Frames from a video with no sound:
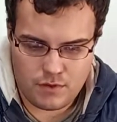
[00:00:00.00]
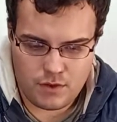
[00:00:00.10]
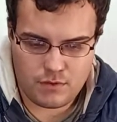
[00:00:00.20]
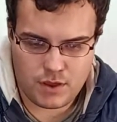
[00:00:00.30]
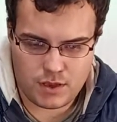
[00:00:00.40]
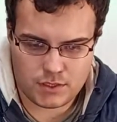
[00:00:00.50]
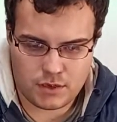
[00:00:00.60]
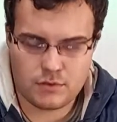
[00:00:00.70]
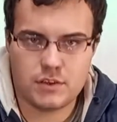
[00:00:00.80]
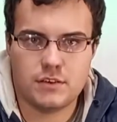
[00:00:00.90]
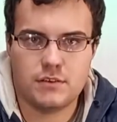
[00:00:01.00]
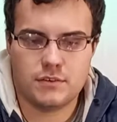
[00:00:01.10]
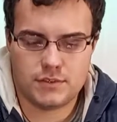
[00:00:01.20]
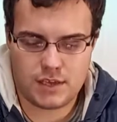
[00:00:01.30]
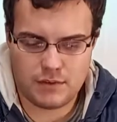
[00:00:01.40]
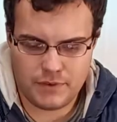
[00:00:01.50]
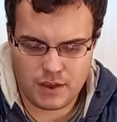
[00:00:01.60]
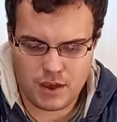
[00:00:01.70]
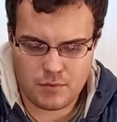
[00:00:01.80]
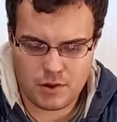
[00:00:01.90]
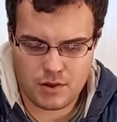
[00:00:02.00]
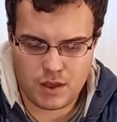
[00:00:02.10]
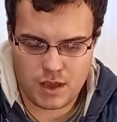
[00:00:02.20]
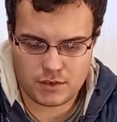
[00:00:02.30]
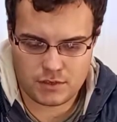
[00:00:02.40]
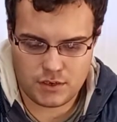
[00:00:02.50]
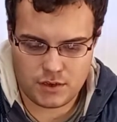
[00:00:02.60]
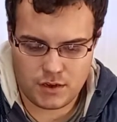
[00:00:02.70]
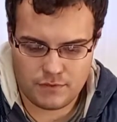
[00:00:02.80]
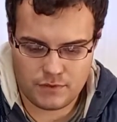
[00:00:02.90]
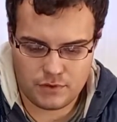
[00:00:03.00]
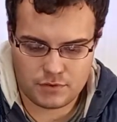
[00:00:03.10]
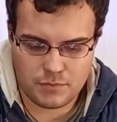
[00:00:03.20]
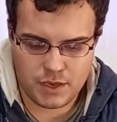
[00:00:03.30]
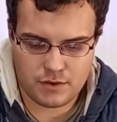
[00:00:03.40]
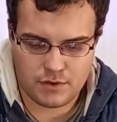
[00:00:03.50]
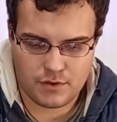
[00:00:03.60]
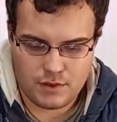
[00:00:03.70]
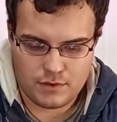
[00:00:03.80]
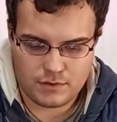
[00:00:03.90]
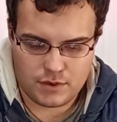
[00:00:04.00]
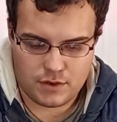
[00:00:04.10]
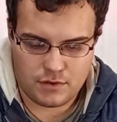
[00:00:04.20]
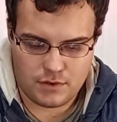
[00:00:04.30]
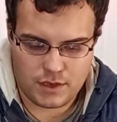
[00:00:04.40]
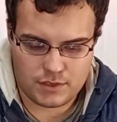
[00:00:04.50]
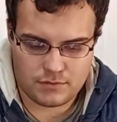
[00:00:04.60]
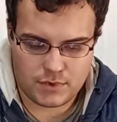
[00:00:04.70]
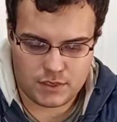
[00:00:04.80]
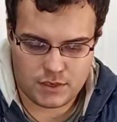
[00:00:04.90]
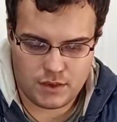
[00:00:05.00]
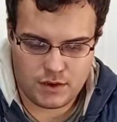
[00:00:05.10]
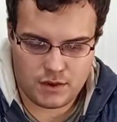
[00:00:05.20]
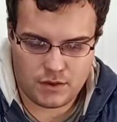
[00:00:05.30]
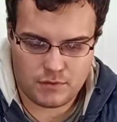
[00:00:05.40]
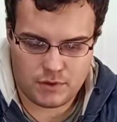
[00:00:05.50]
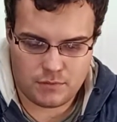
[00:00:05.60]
Okay, so the selfie camera actually kind of looks better. So yes, once again, I will